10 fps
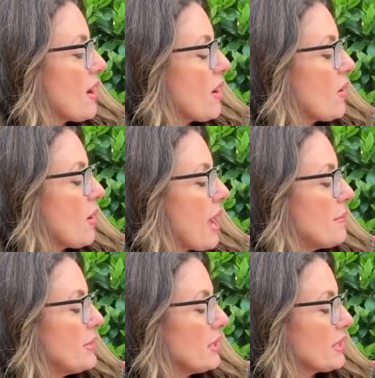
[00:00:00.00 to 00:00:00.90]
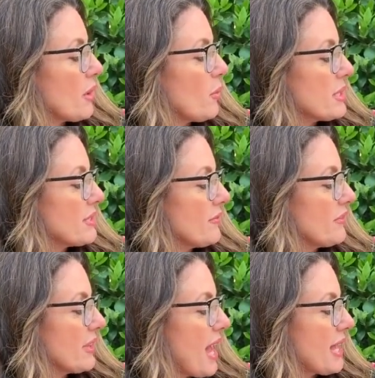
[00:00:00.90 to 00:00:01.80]
though Amelia wasn't
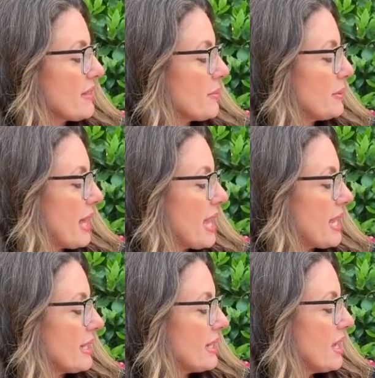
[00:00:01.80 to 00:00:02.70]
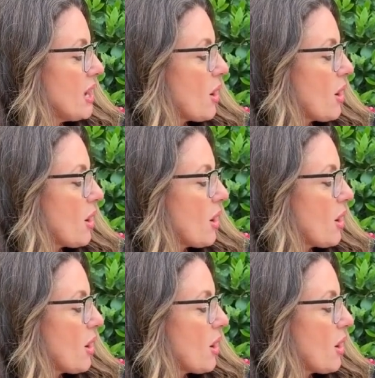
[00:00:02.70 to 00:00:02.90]
flying the plane,